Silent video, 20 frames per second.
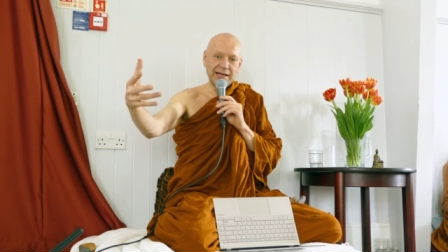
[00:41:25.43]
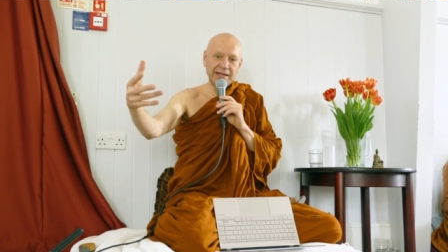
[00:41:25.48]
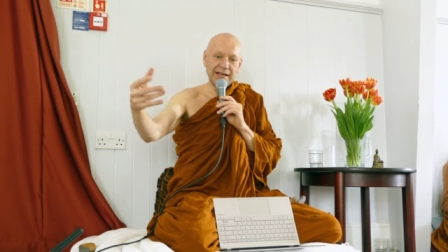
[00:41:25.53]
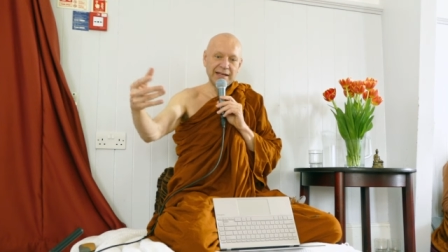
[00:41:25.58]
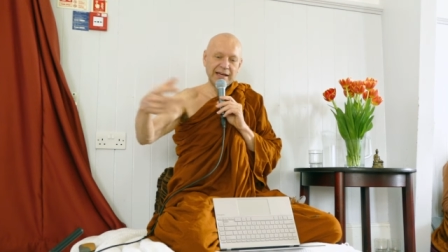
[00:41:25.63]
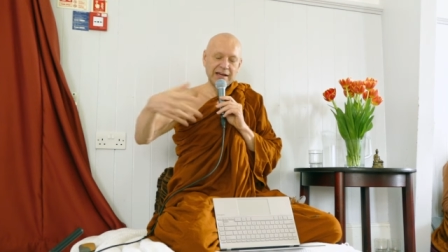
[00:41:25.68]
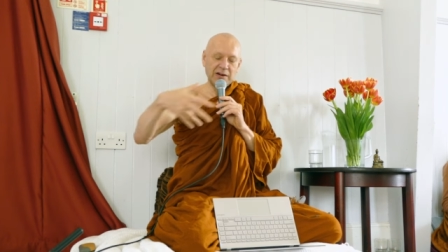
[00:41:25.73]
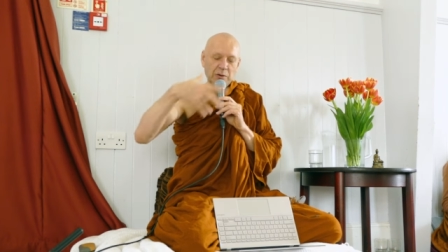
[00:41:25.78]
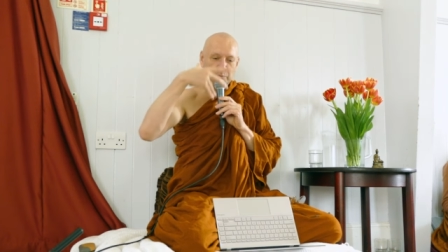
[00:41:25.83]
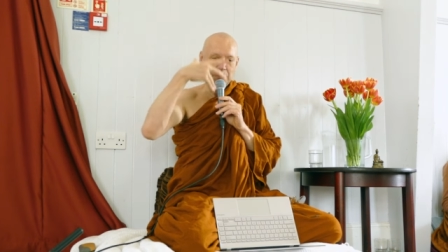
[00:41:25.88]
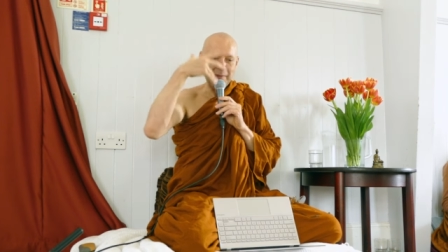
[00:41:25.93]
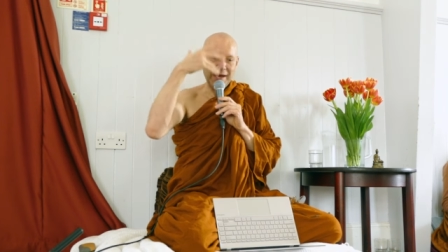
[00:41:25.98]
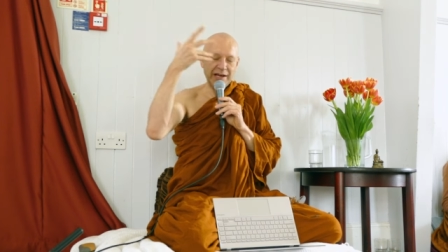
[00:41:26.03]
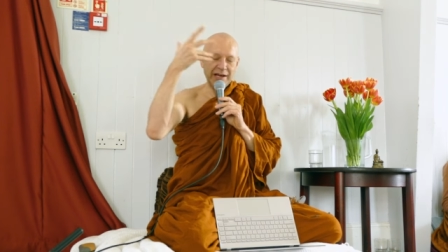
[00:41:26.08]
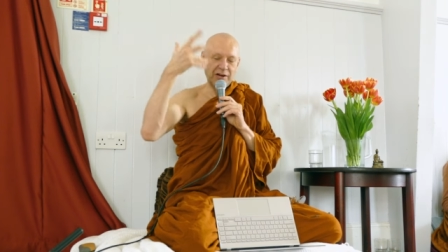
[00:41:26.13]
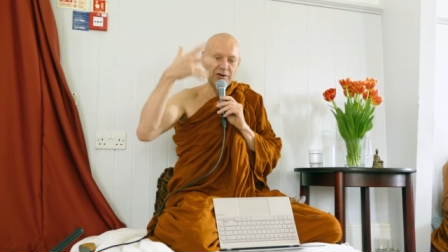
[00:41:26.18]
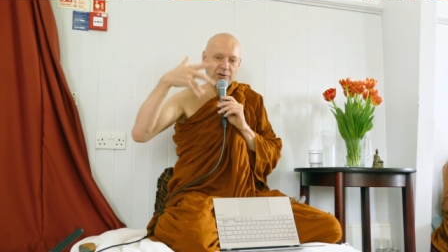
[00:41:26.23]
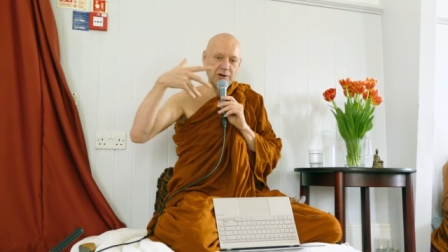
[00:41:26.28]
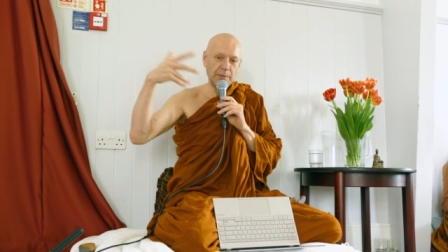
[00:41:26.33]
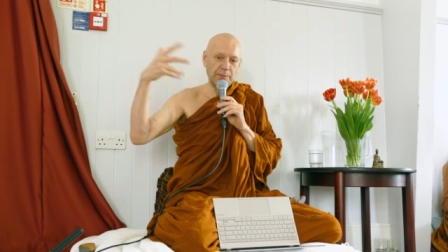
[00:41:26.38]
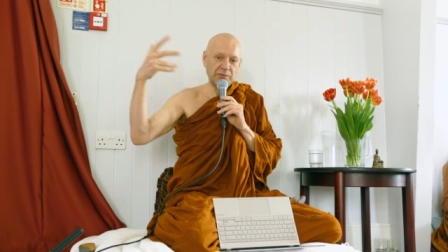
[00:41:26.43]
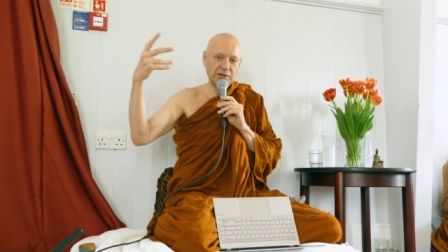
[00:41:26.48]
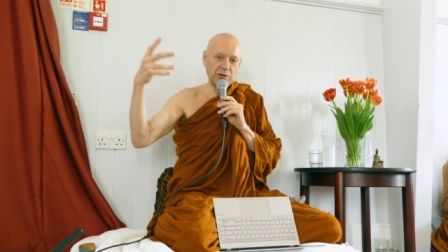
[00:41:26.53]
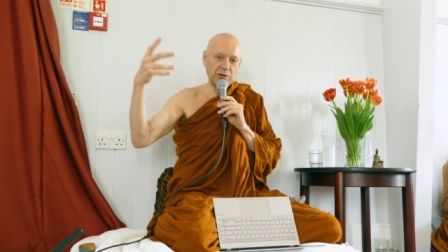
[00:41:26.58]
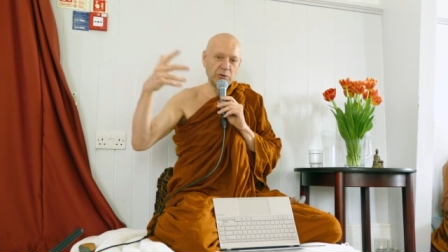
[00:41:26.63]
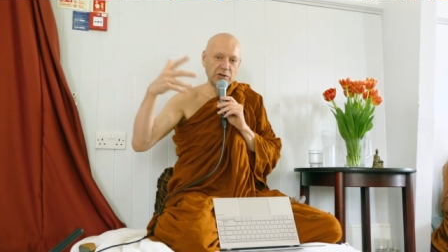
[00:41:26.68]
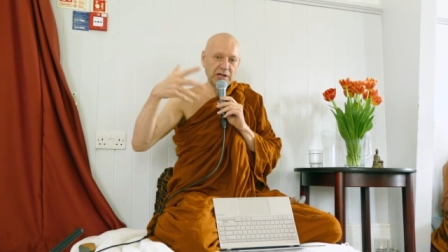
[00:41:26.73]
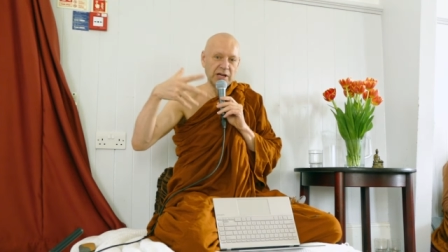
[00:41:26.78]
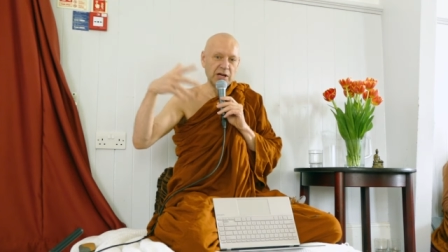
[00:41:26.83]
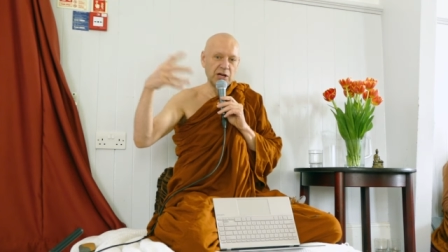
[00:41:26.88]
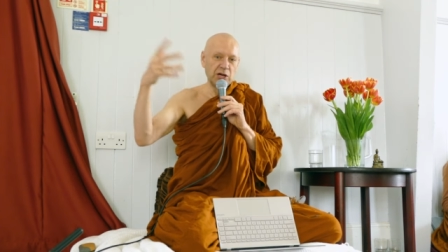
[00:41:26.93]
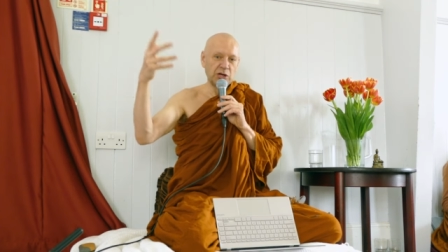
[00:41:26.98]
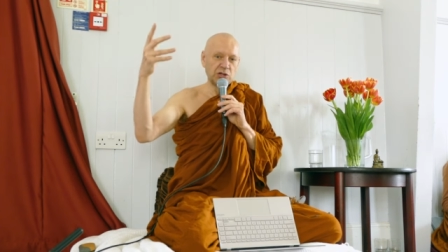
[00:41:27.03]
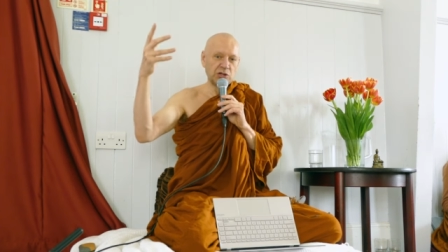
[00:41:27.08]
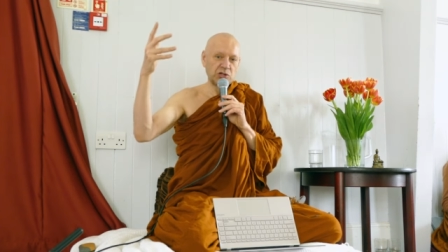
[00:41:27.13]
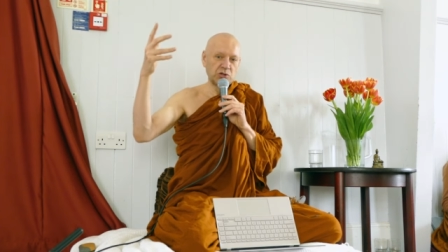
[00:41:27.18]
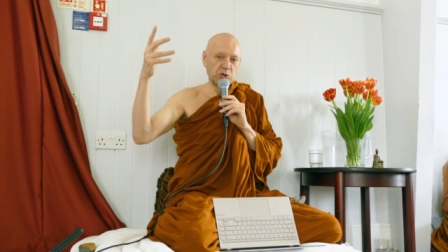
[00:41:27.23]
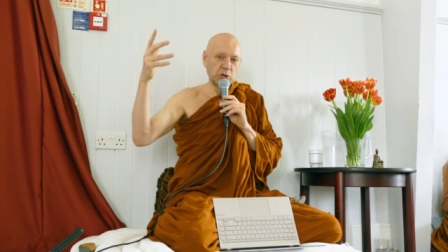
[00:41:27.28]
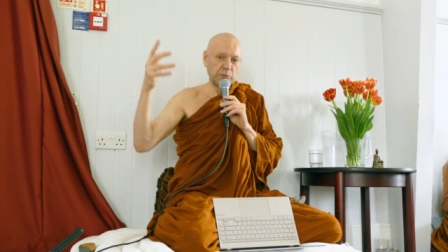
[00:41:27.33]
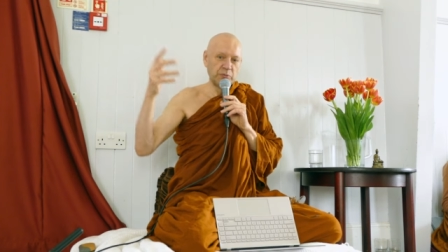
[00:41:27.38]
And they kind of make her up to look
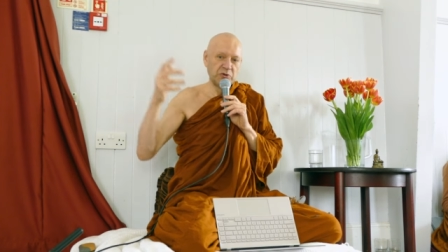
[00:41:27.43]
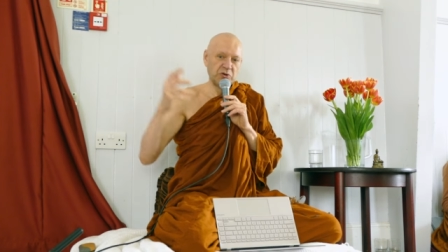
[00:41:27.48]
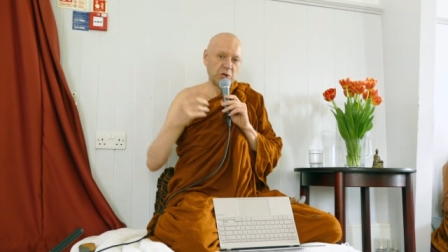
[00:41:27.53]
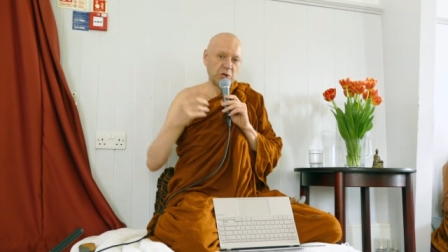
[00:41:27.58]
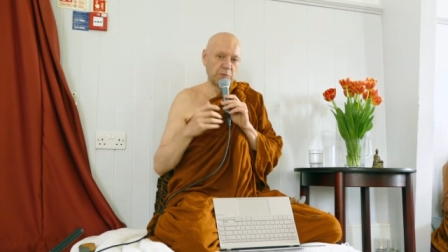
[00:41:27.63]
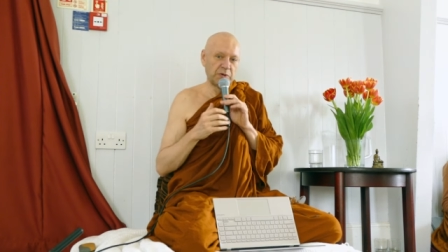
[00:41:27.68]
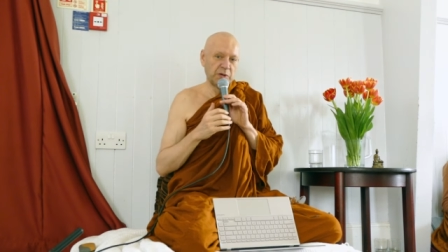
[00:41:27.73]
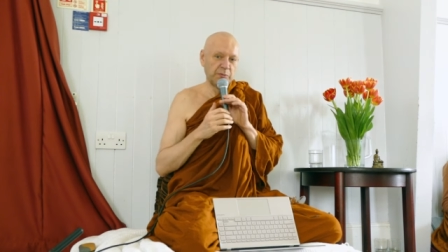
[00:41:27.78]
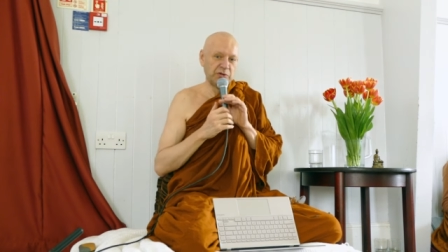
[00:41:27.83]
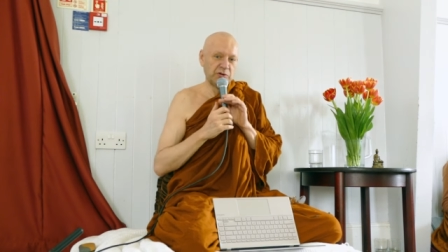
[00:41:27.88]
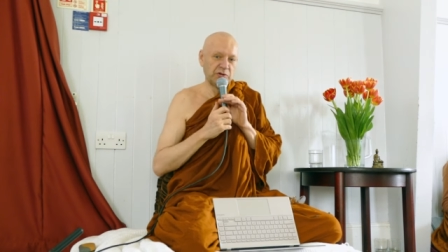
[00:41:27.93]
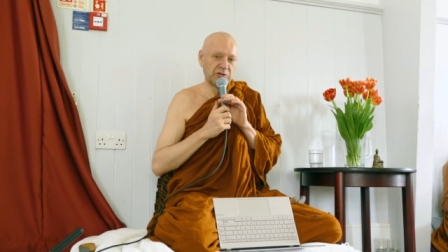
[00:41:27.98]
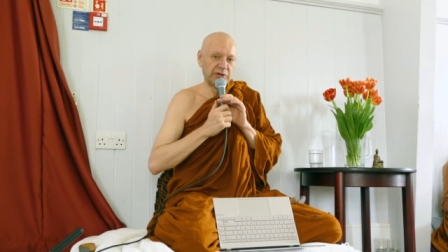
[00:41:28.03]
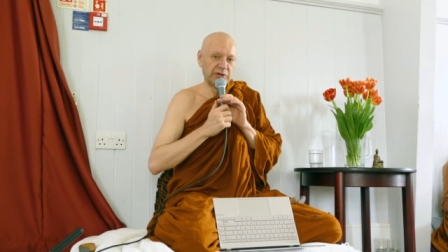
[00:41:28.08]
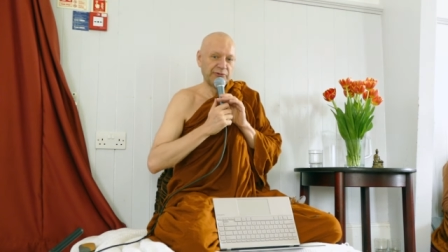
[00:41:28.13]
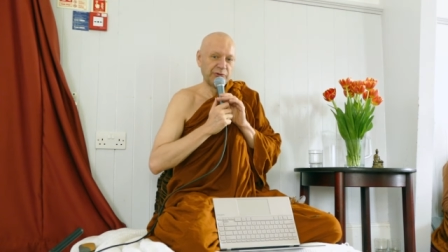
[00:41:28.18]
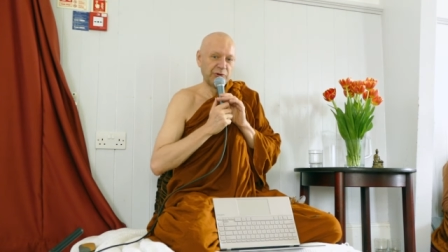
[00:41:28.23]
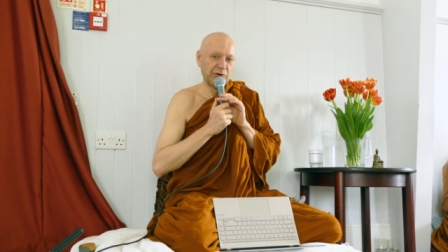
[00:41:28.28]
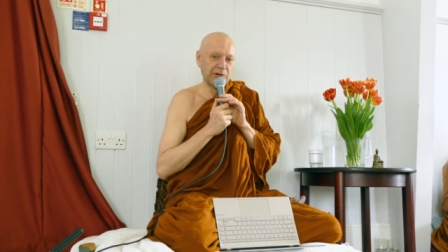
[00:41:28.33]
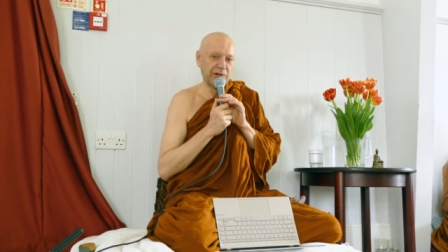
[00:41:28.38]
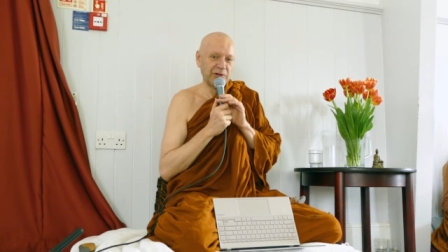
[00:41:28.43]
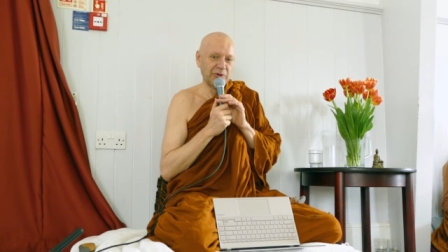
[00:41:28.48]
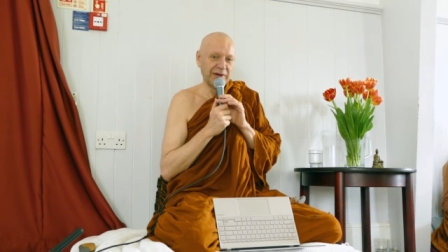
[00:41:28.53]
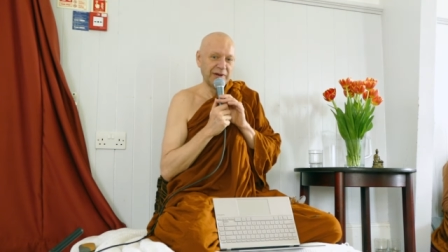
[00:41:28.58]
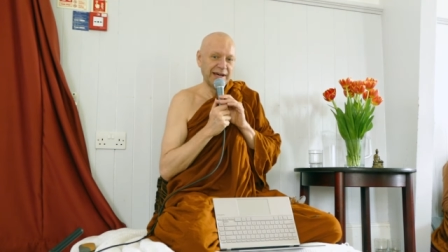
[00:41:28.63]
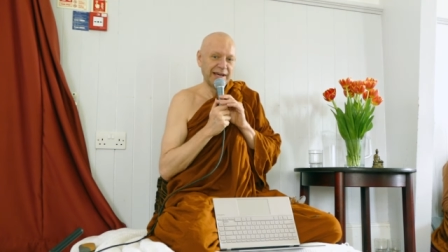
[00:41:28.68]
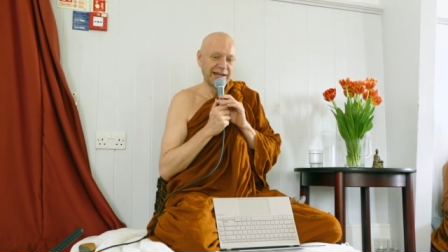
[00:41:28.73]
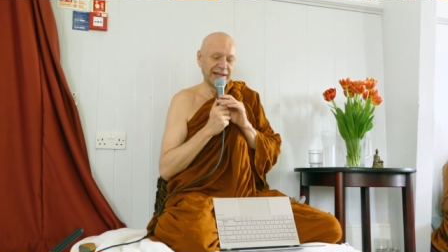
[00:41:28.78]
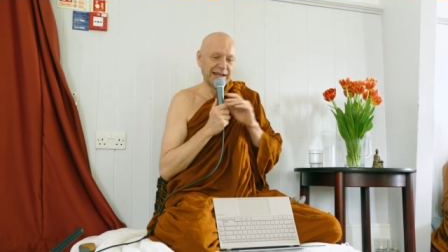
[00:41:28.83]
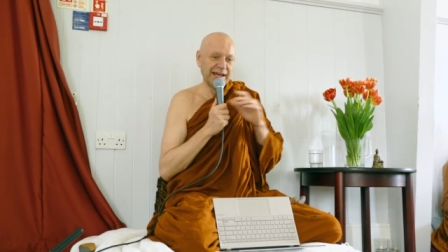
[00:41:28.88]
super duper beautiful, right?